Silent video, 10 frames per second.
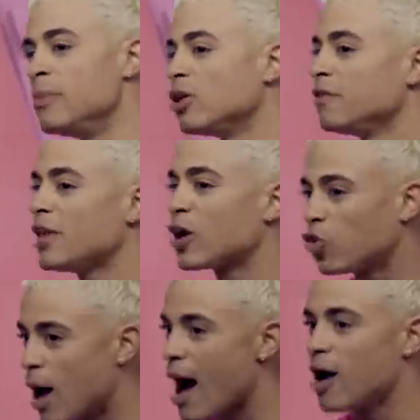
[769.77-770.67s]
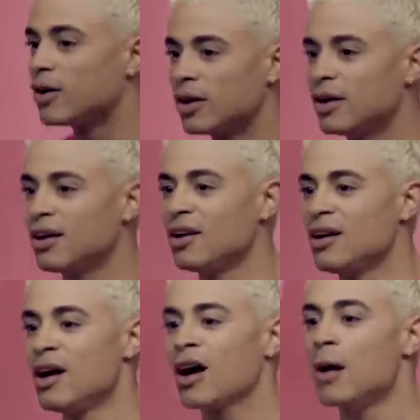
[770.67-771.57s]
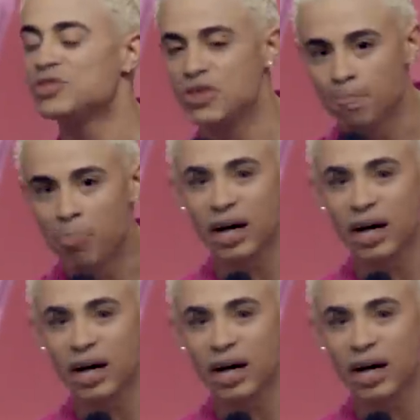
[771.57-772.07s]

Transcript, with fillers: in the middle of that crowd, comes